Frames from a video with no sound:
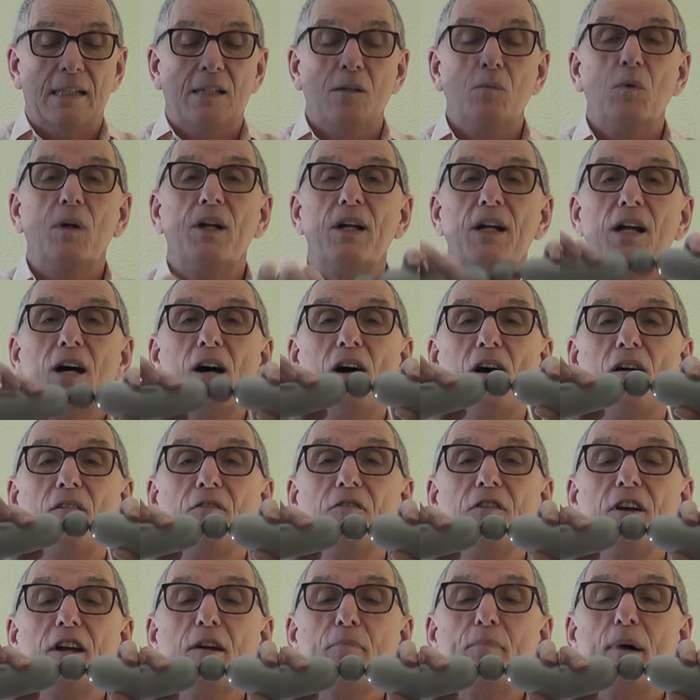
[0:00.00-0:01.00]
1.5
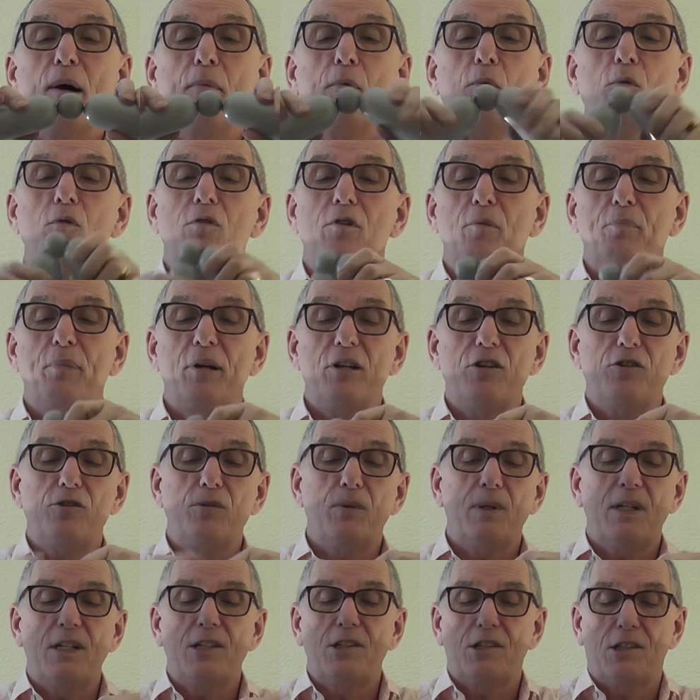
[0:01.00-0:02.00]
finger bubble for a pinch
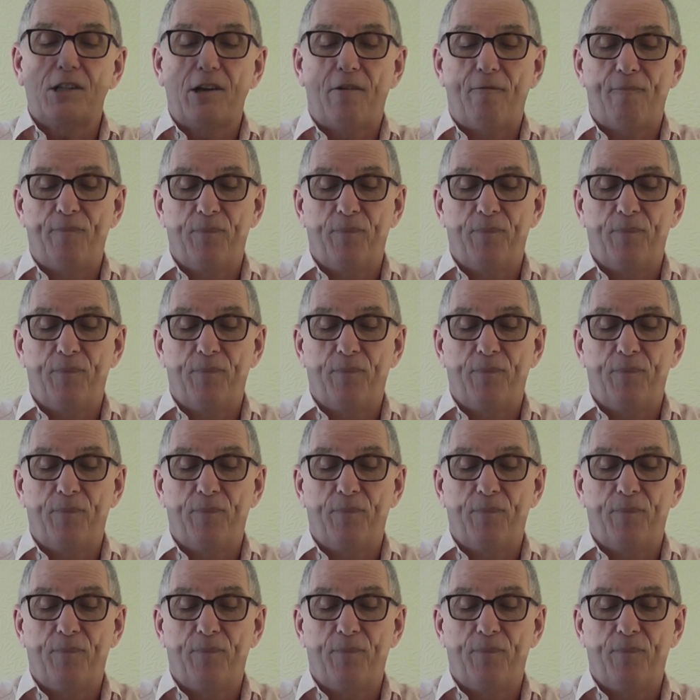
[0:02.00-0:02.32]
twist.